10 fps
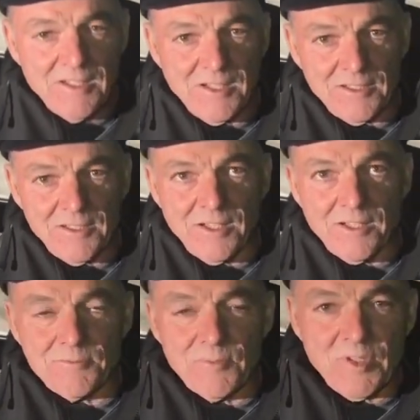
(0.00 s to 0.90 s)
And
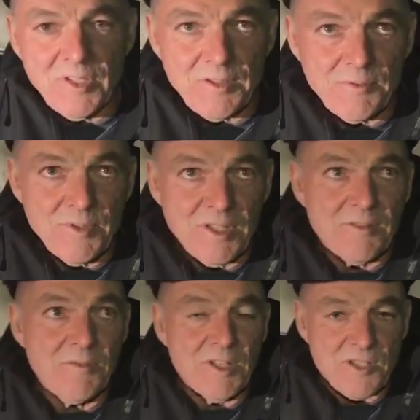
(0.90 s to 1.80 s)

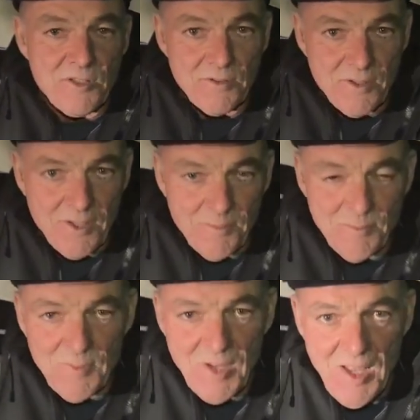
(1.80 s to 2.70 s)
it's
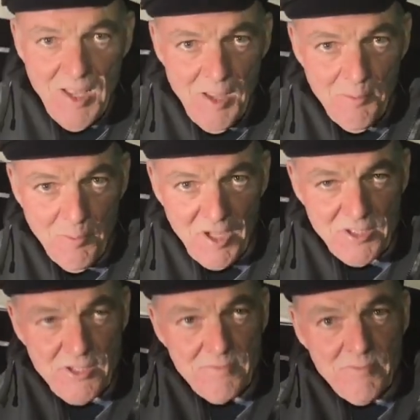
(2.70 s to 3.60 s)

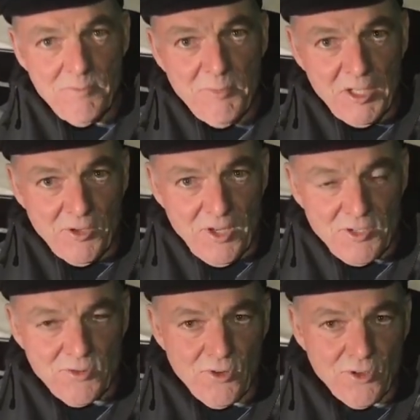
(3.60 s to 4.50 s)
much better and
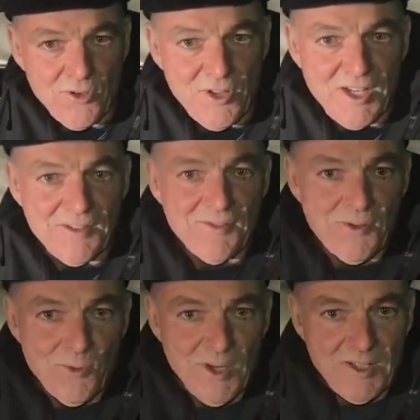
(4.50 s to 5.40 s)
stronger than
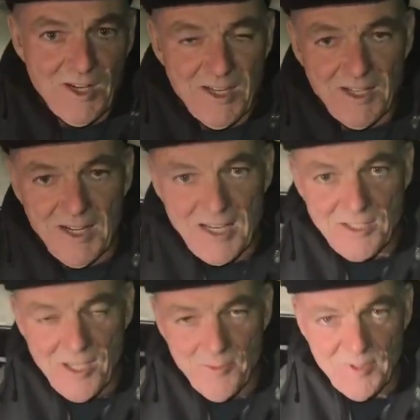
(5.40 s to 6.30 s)
the one I had last
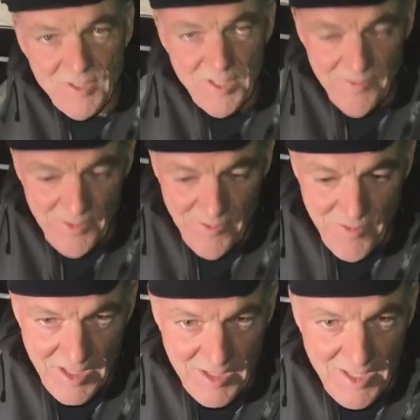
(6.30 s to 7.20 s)
time.
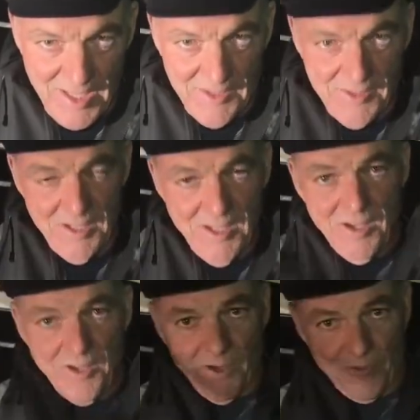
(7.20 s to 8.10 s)
That I had
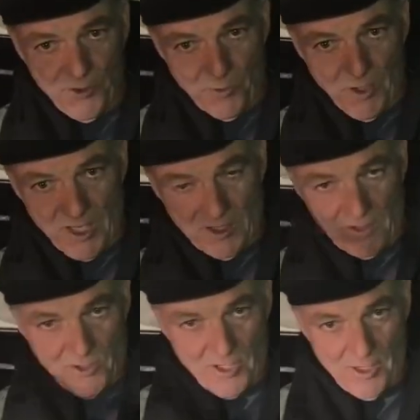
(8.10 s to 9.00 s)
a few
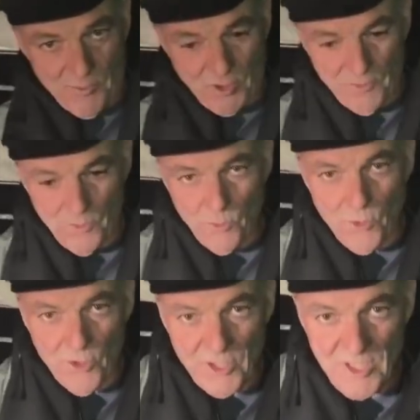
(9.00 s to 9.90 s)
barnacles, I'm not
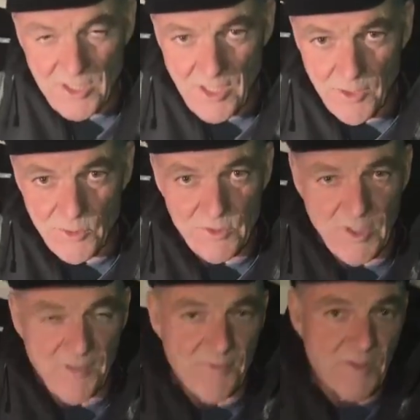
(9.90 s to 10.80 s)
worried that I would
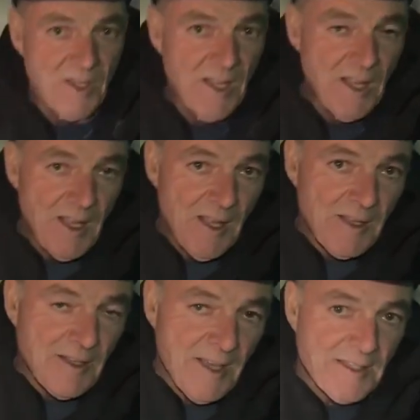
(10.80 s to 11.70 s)
have
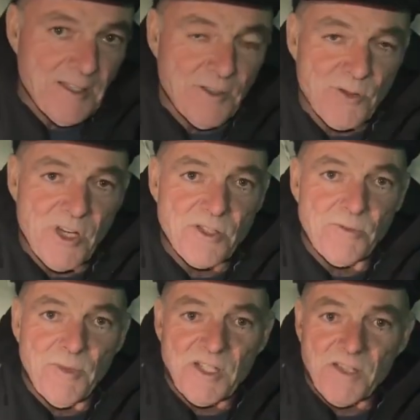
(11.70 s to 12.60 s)
get into such a
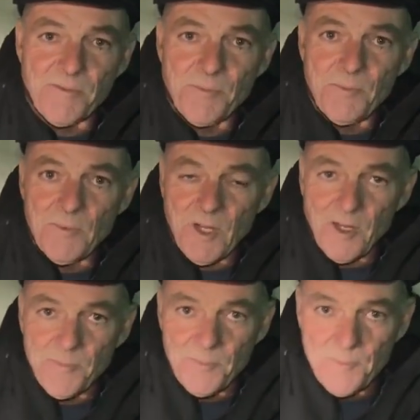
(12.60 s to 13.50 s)
massive
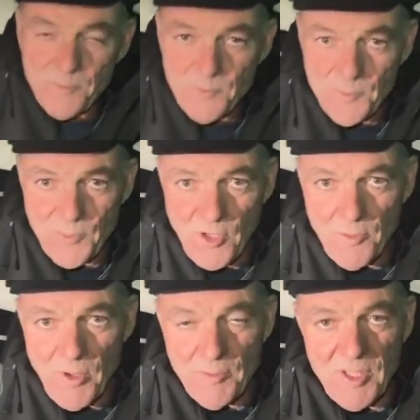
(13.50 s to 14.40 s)

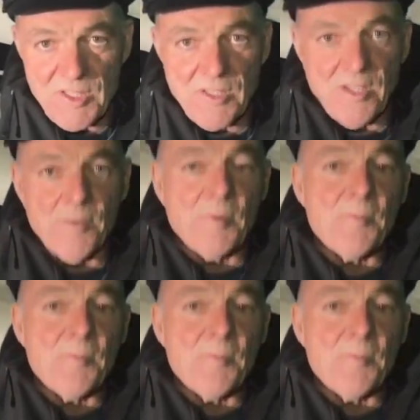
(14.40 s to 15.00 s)
problem this time.